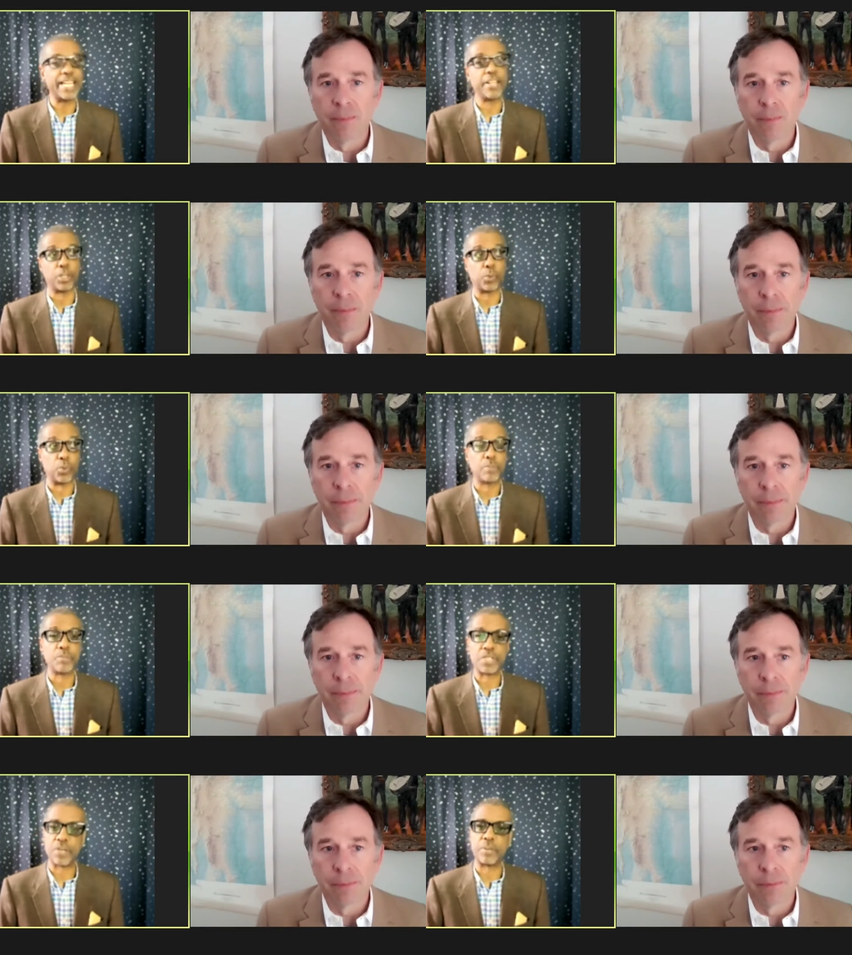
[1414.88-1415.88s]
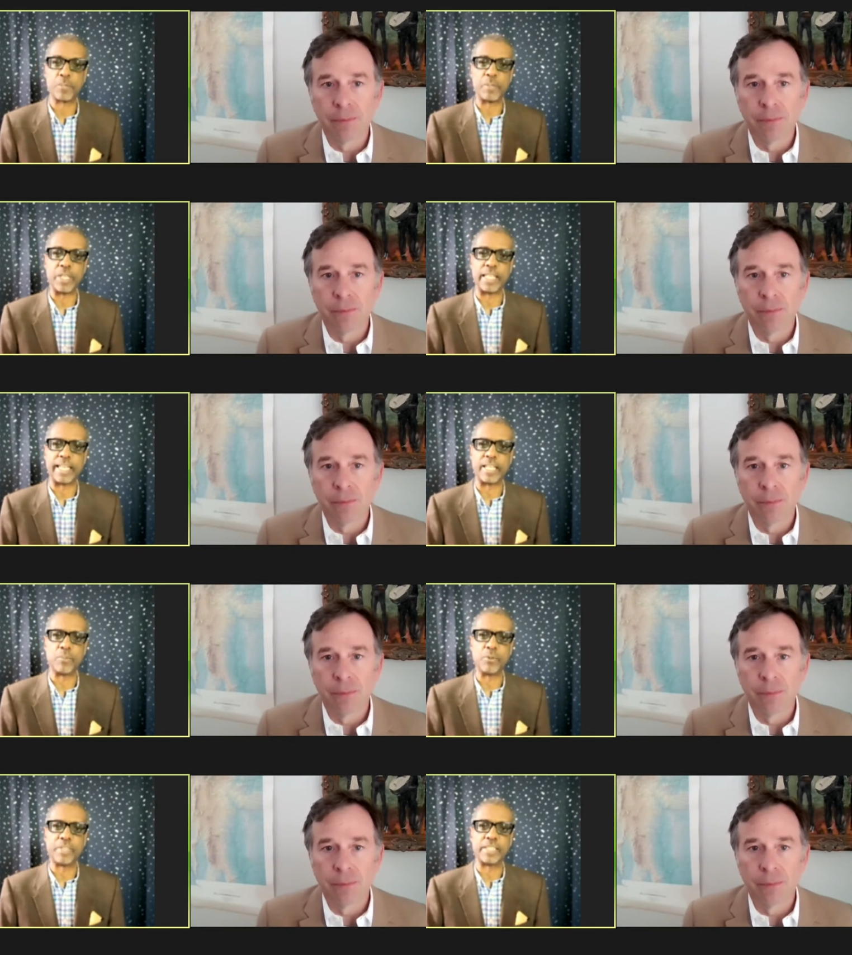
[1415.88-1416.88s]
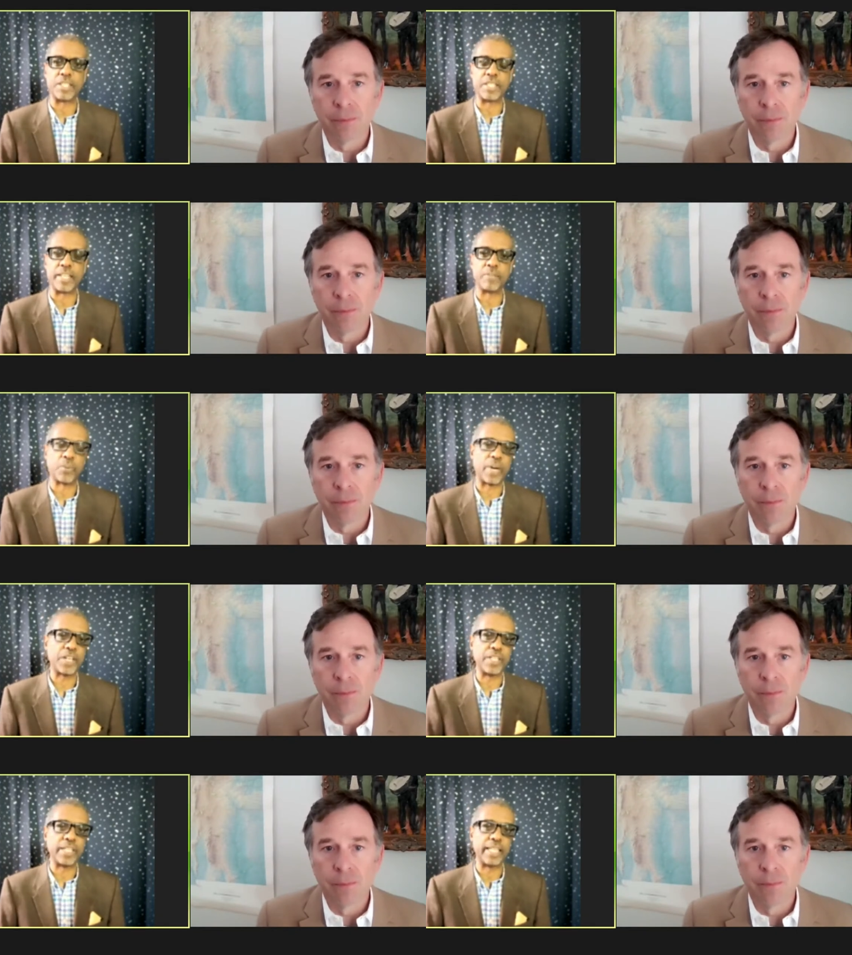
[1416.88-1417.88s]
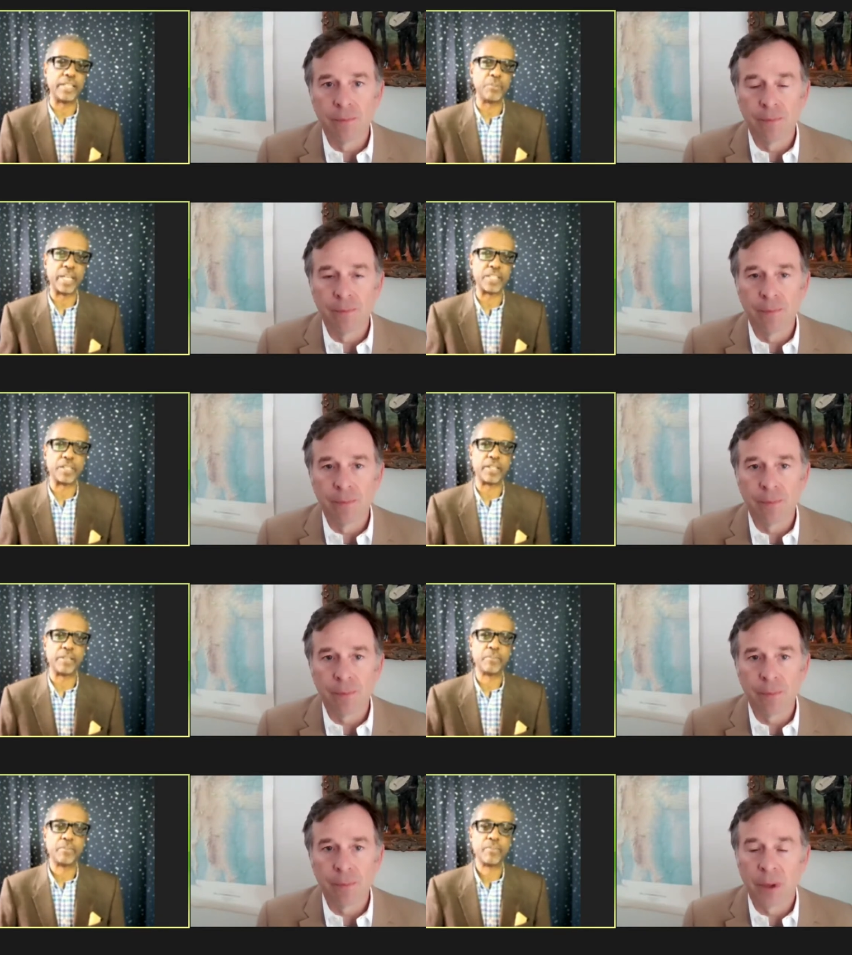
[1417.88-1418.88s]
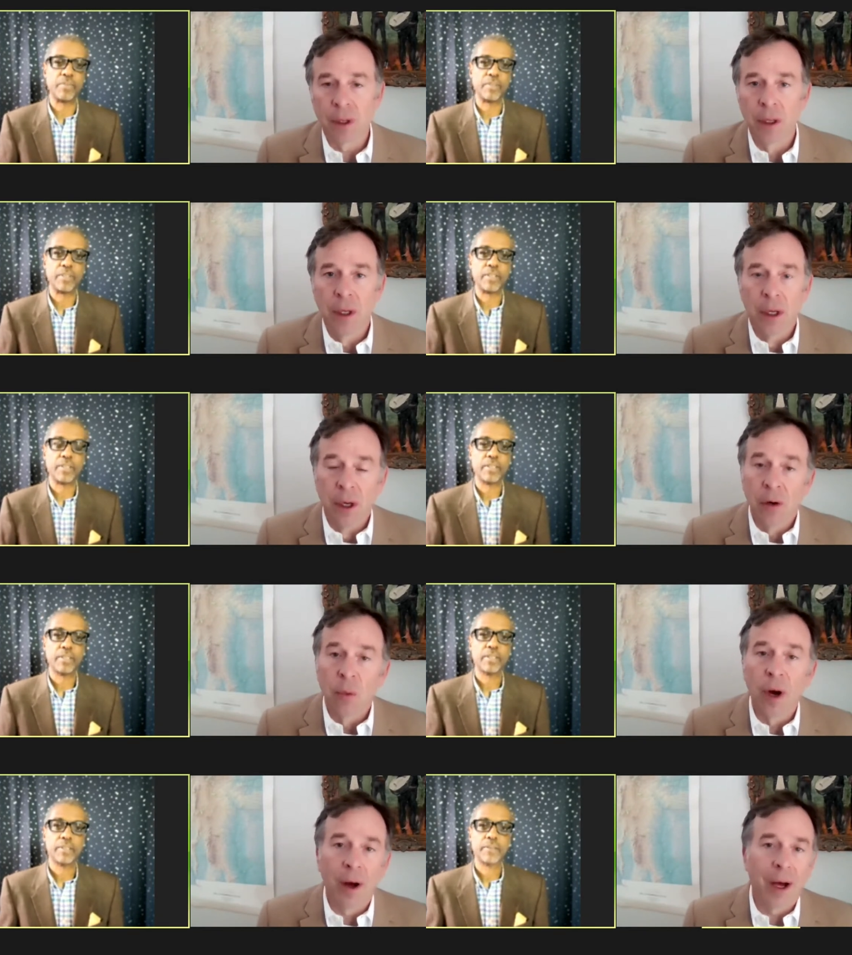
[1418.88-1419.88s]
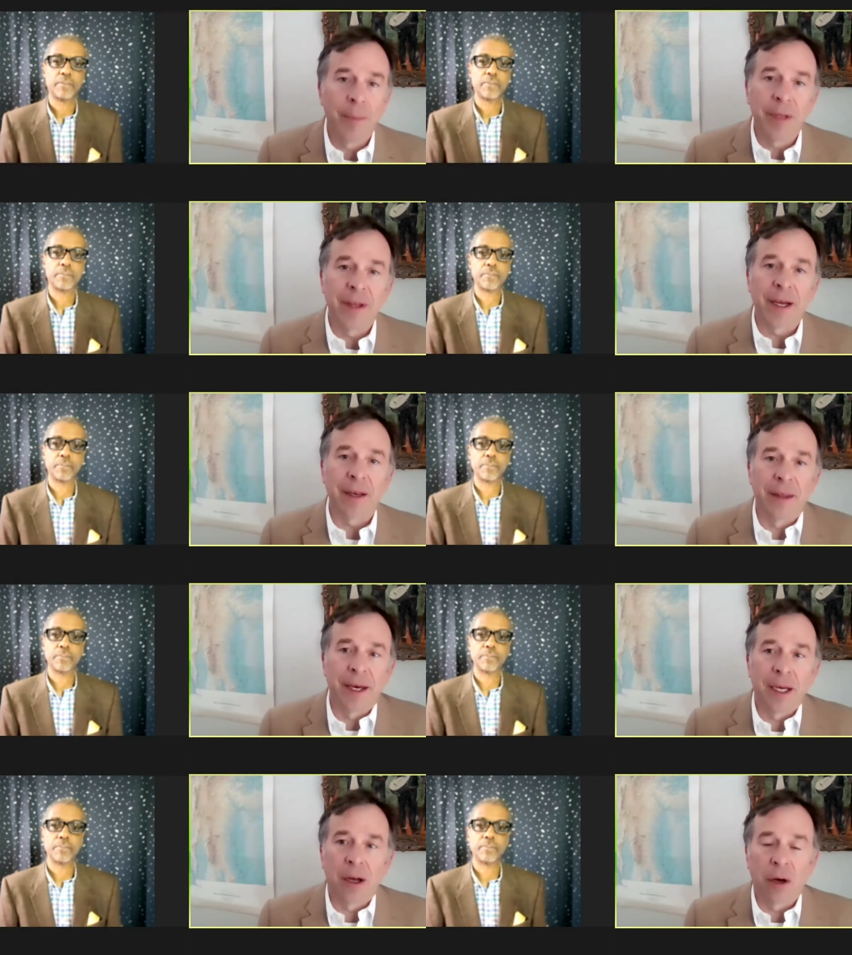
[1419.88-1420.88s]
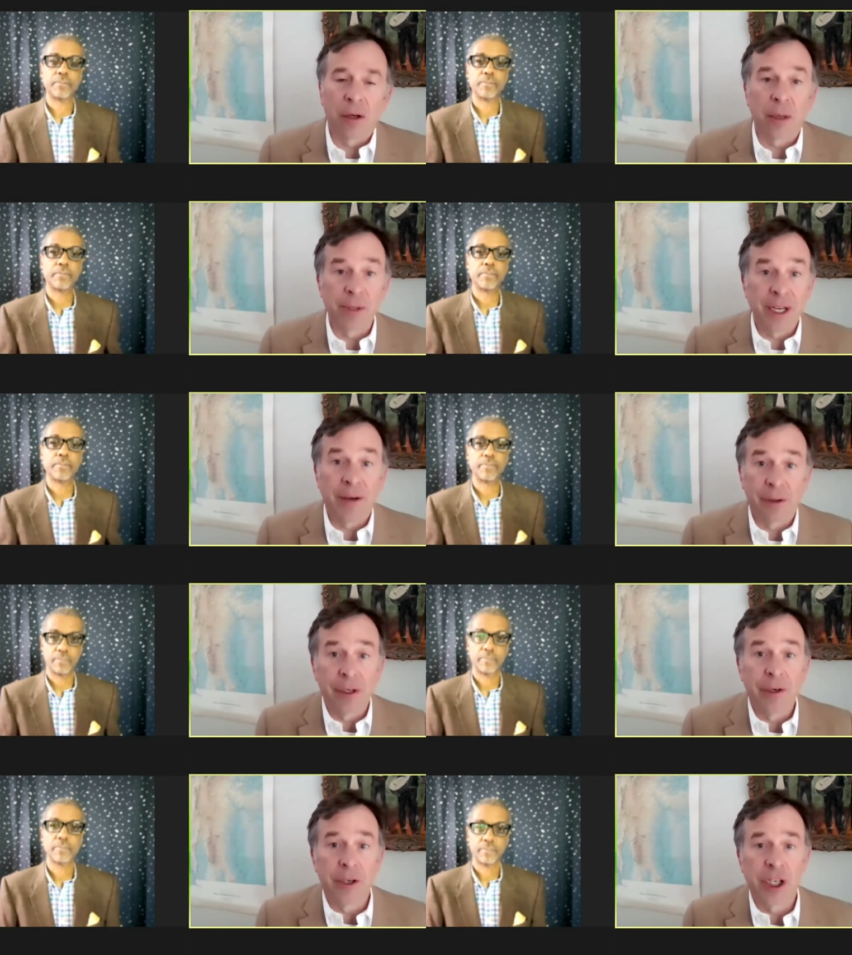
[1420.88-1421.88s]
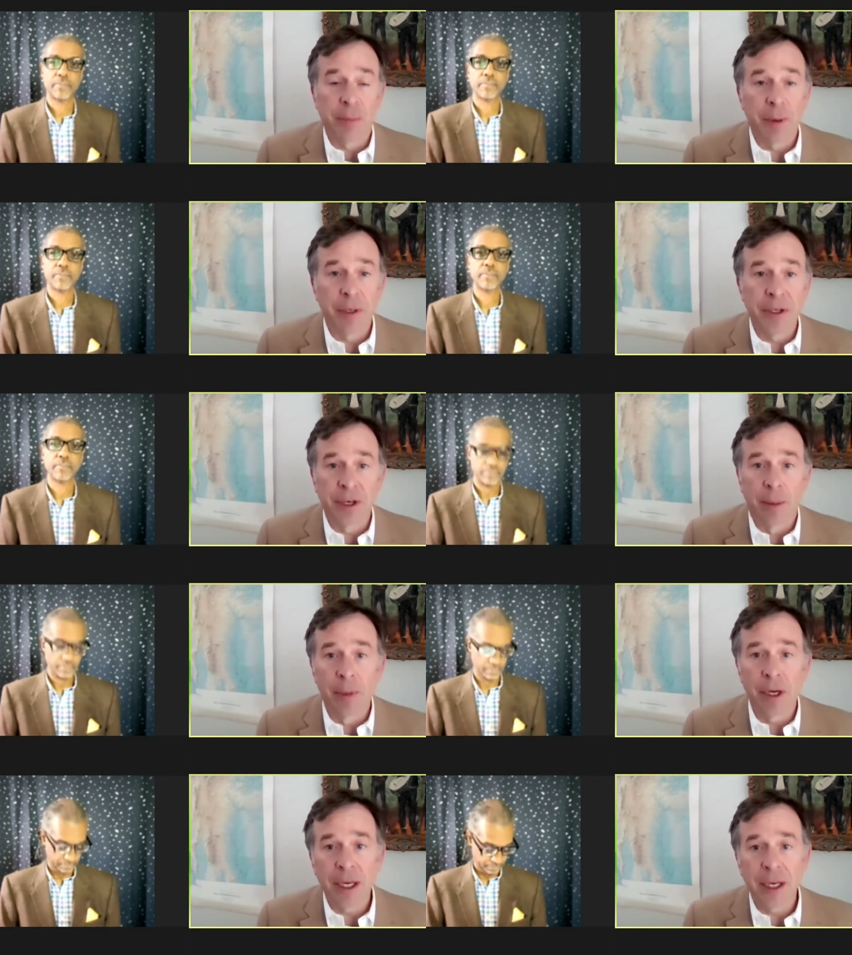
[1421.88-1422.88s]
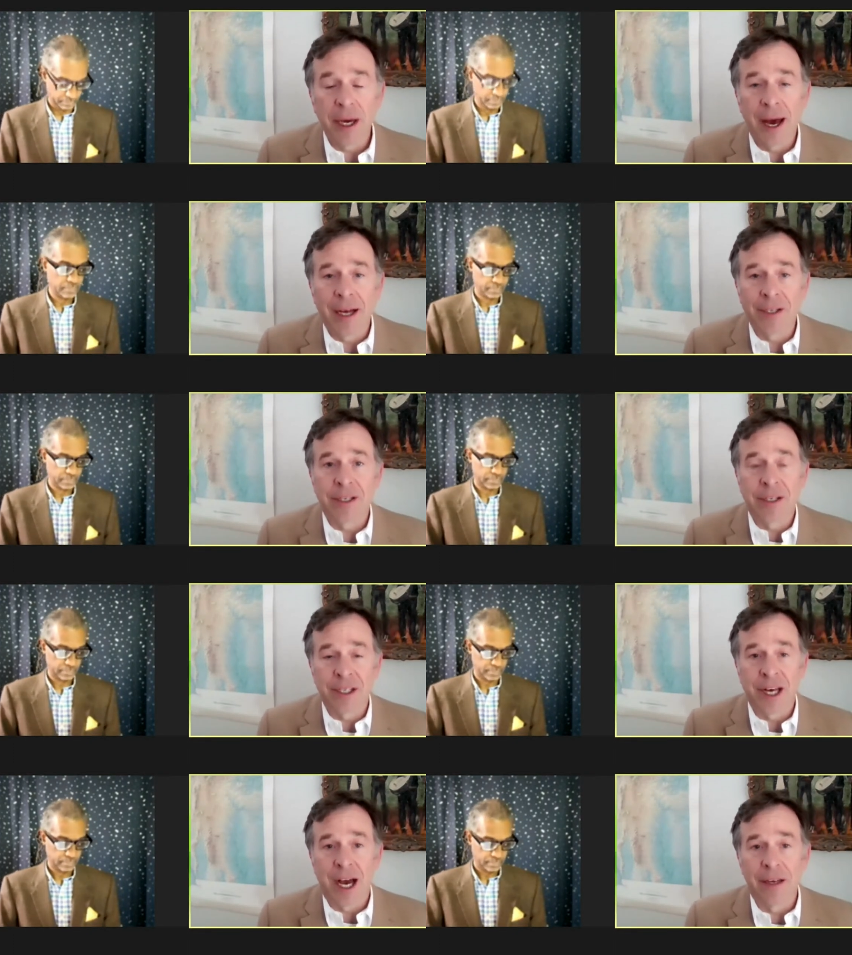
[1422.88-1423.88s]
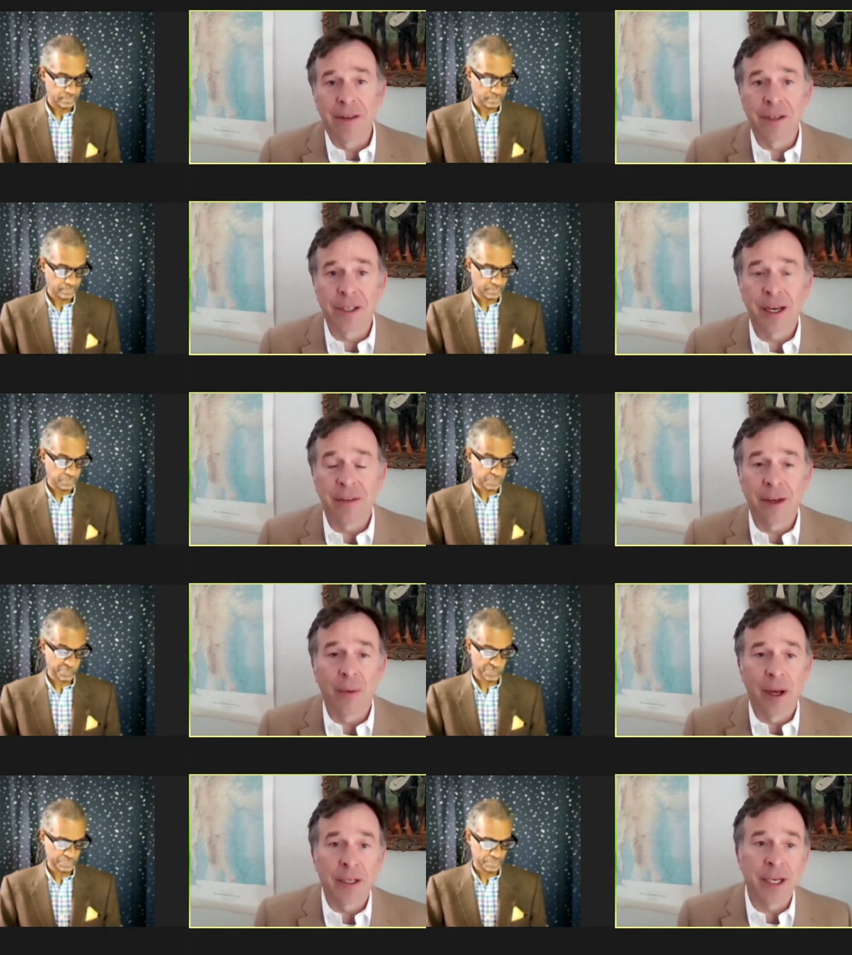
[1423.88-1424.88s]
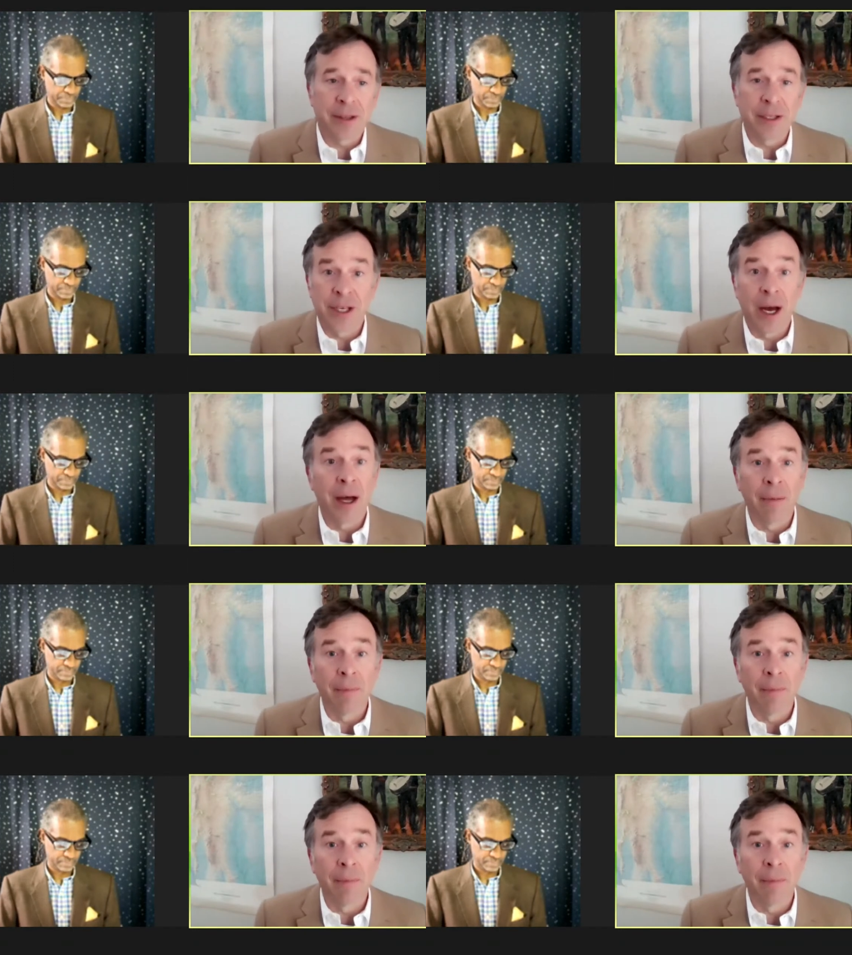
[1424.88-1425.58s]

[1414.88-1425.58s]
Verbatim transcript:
Speaker 1: the room, so to speak, and getting moving in the same direction in New Mexico?
Speaker 2: Well, I mean that that all comes down to leadership. I mean, somebody mm-hmm. has to decide in the state they want to take this on